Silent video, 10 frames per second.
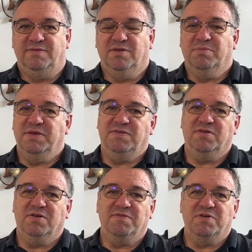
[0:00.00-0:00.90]
miss
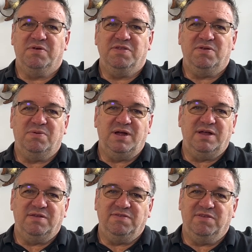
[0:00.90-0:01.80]
her every once in a
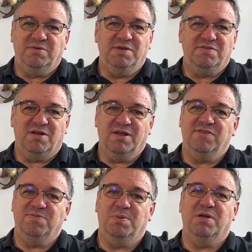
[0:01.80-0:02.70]
while, still miss our
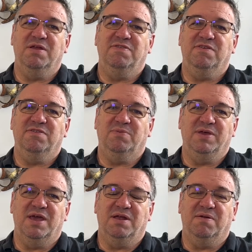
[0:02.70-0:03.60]
experiences. We
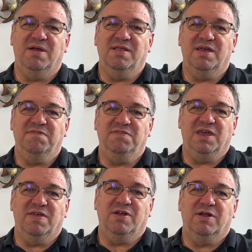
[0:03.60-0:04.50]
had a great life
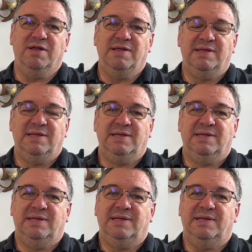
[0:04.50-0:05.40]
together.
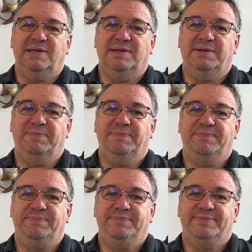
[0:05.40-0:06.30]

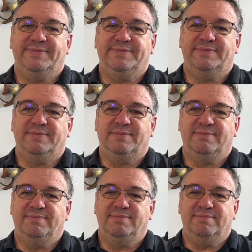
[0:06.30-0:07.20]

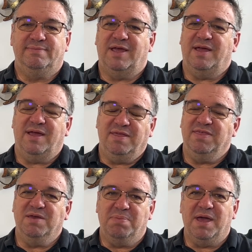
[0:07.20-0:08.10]
Um, I
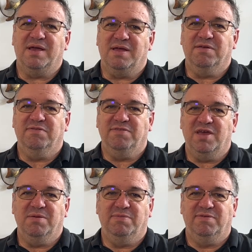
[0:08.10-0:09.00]
think back on those
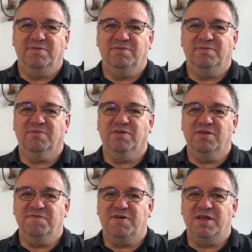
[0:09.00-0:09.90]
times really
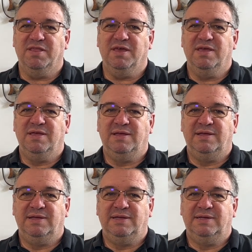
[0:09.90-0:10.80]
fondly.
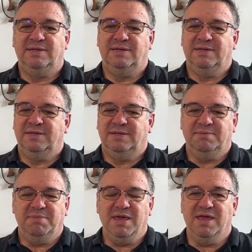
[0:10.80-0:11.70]

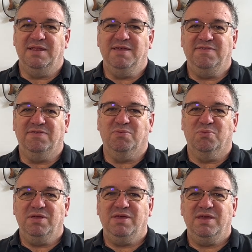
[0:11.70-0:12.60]
Man, this is
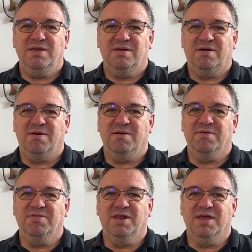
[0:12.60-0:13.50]
really
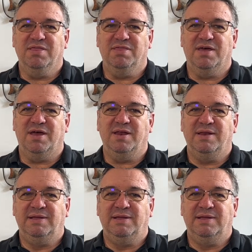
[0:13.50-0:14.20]
harder than I thought.